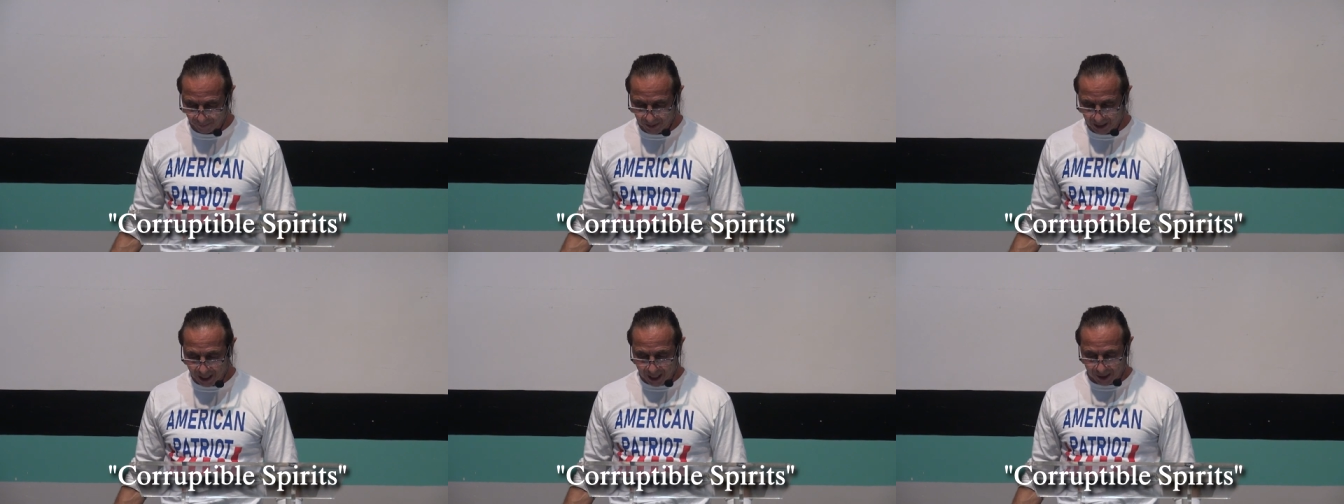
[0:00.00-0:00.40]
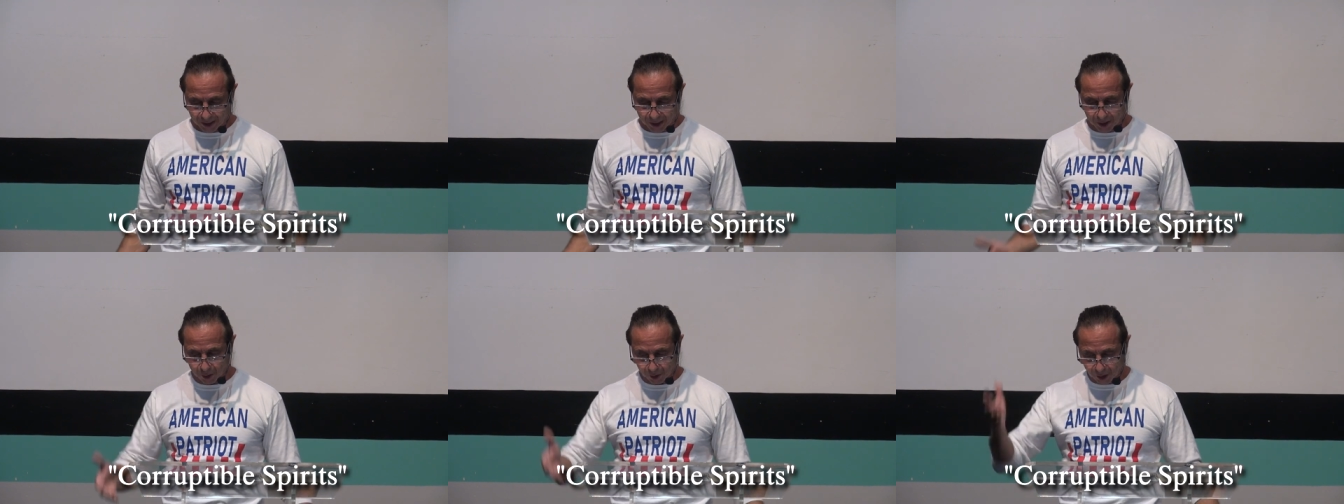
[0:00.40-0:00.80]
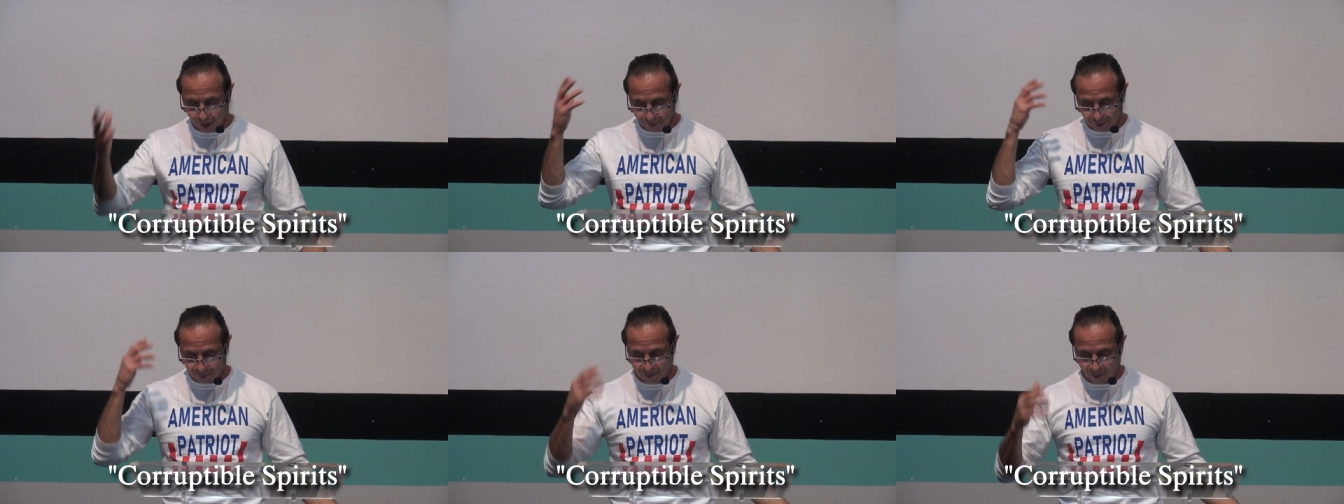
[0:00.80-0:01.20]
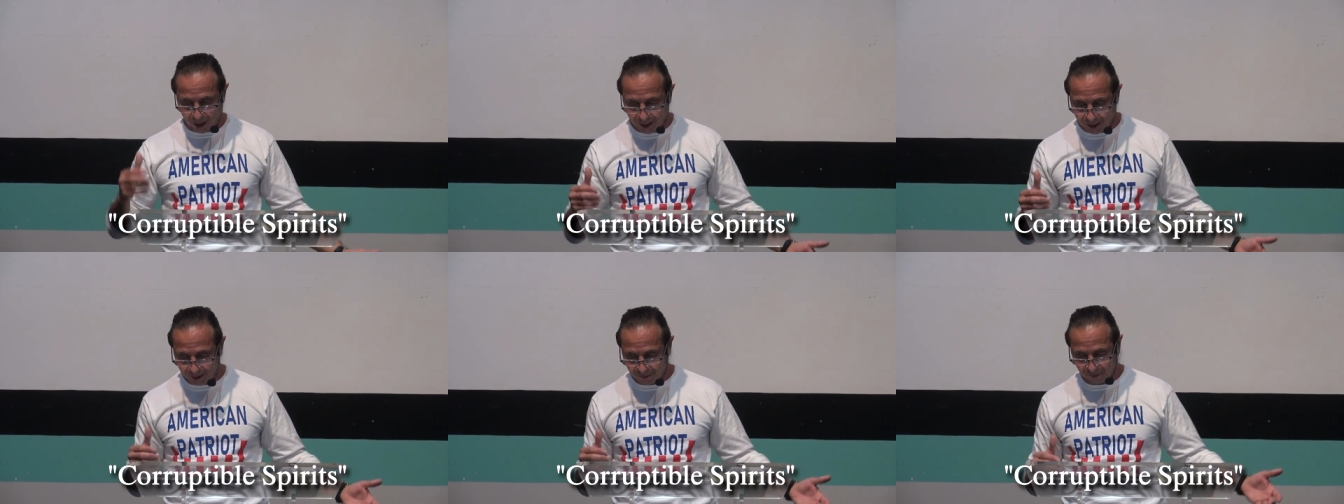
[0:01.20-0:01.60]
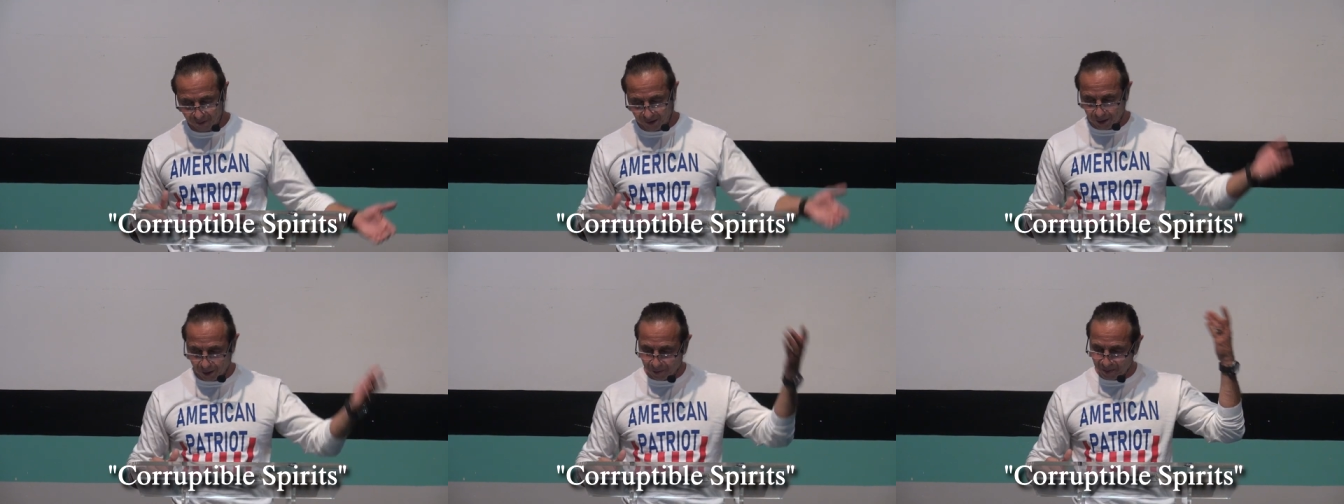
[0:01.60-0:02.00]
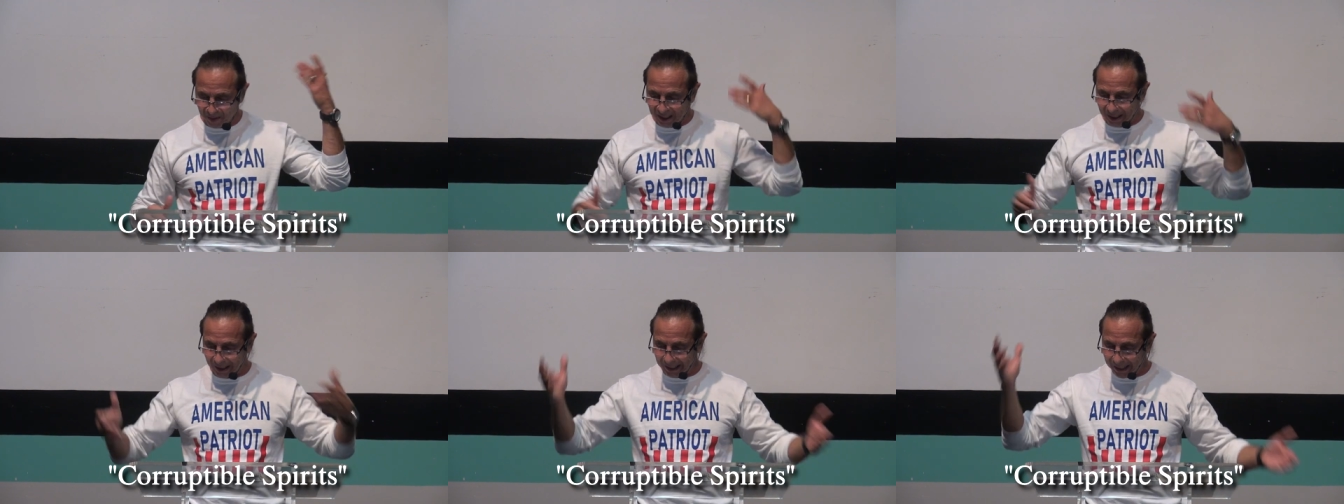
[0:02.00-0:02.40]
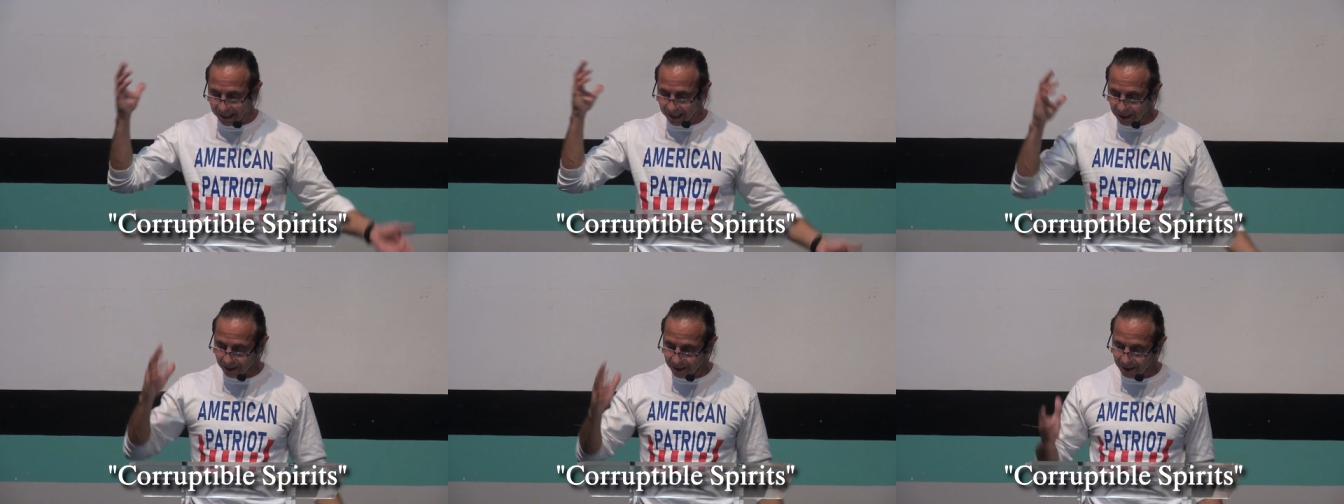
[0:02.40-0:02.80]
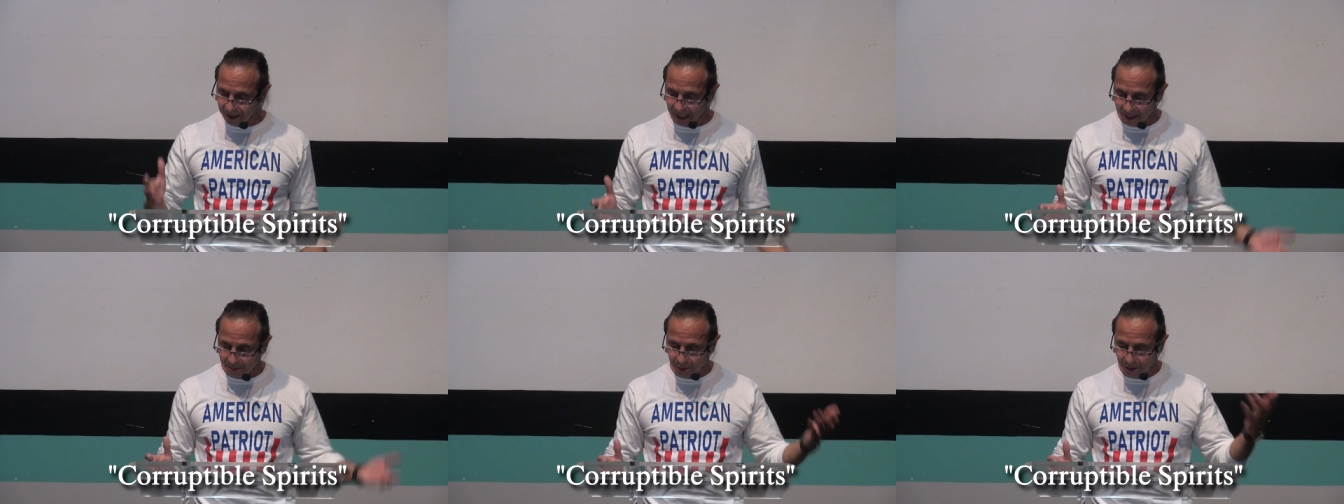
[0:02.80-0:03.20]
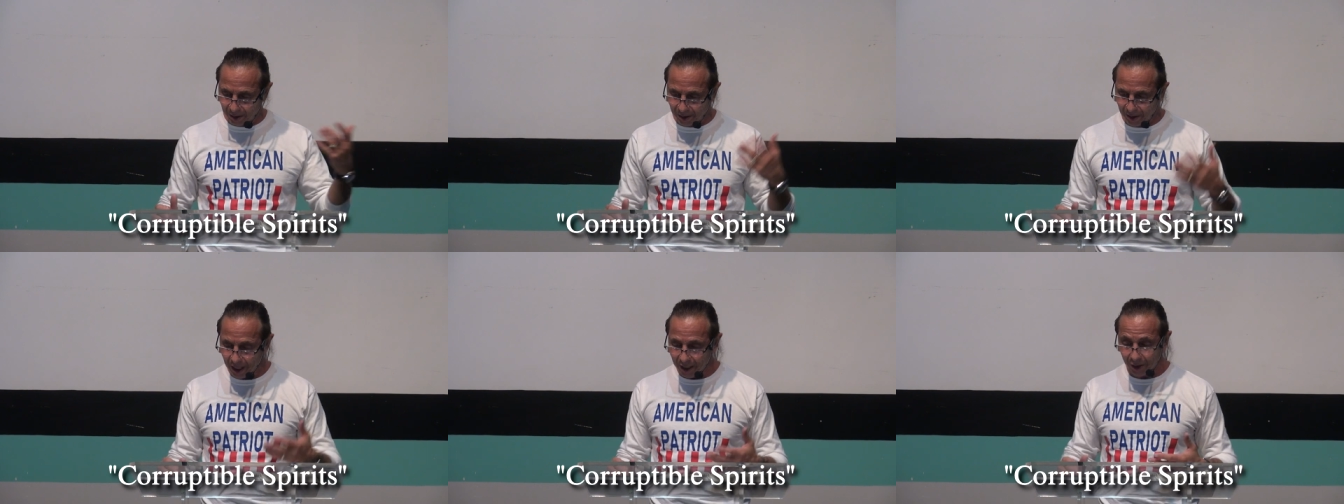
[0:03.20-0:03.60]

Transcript: It says your love of money, fear, misleading, deception.